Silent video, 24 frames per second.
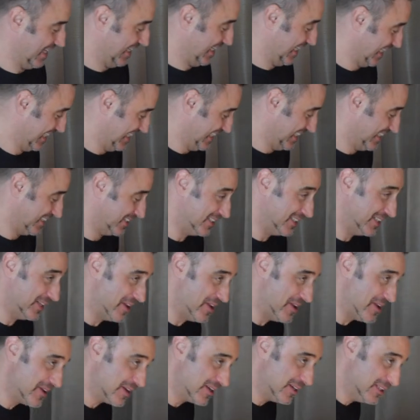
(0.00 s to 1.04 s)
We're
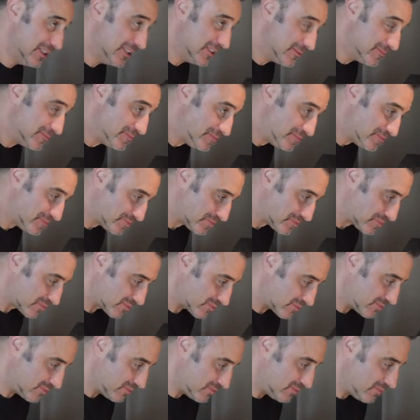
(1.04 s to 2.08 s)
hijacking your show
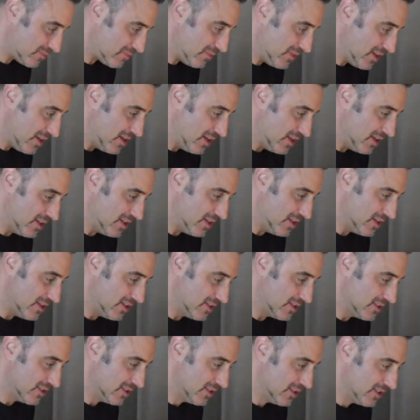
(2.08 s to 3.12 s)
for our Sean
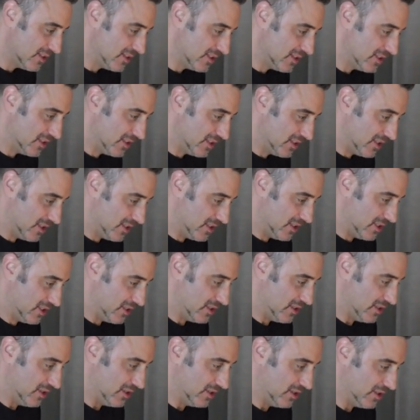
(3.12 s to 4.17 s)
Evans tribute. That's
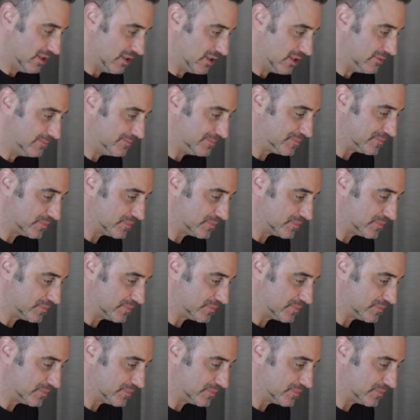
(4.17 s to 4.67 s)
ridiculous.